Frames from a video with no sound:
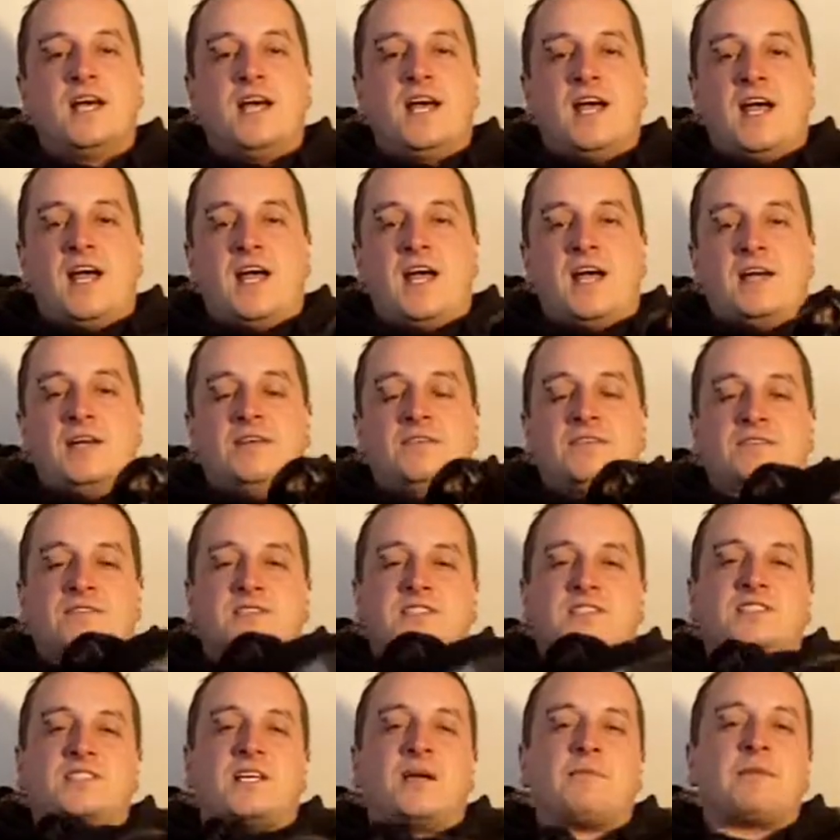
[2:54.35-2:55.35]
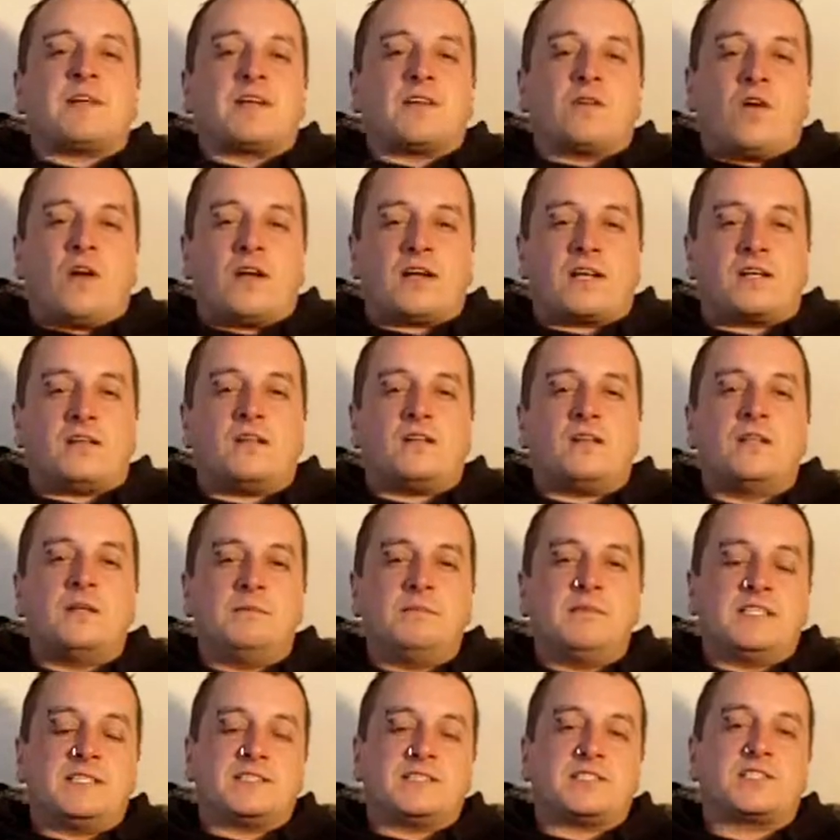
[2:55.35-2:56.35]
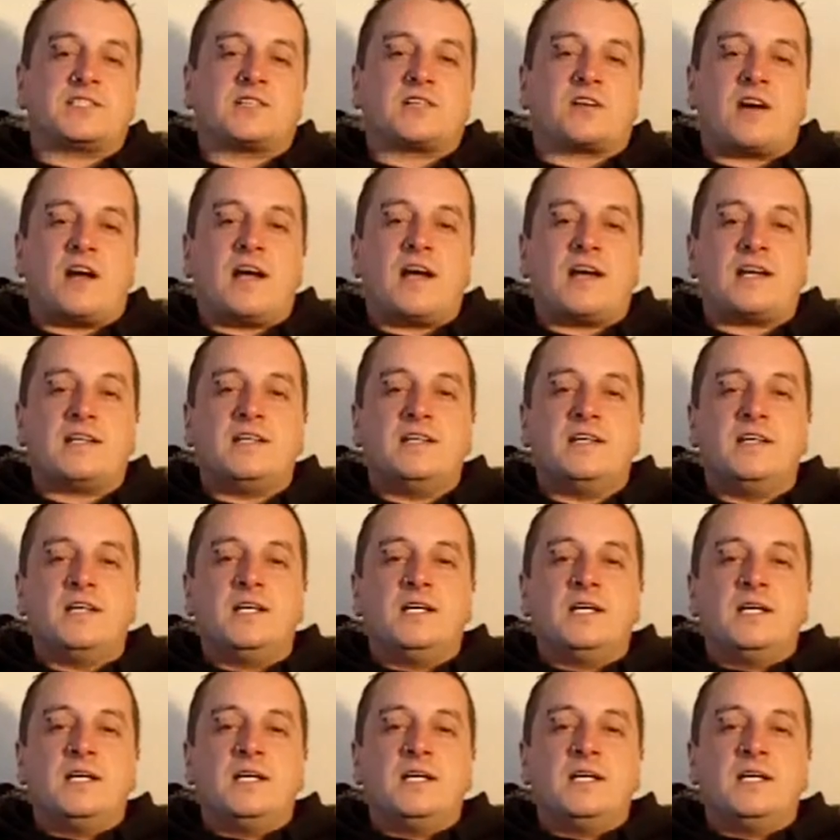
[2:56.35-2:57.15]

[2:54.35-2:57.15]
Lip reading: And something like Climmy's track